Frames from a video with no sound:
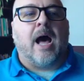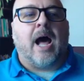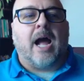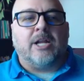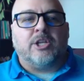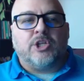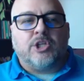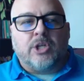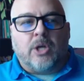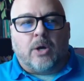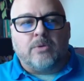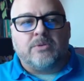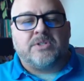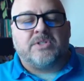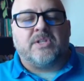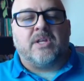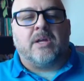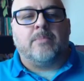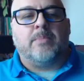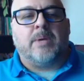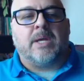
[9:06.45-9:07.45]
I
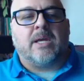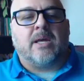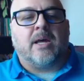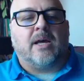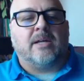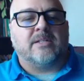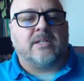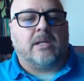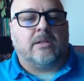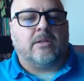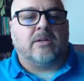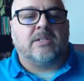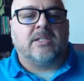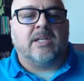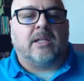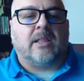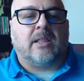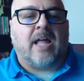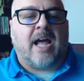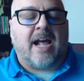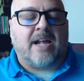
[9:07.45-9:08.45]
chose them because I looked
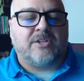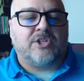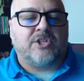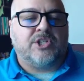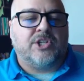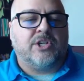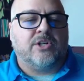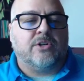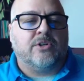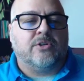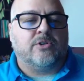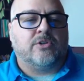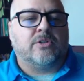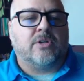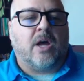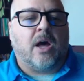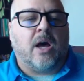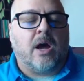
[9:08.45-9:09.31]
at last year's